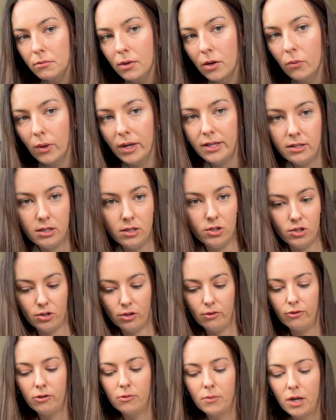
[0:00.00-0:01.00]
My white
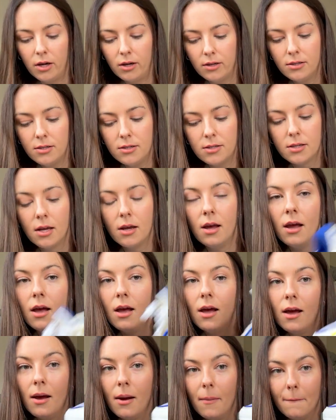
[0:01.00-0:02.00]
t-shirt from C O S,
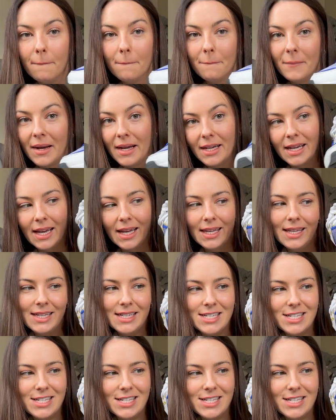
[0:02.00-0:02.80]
my Nike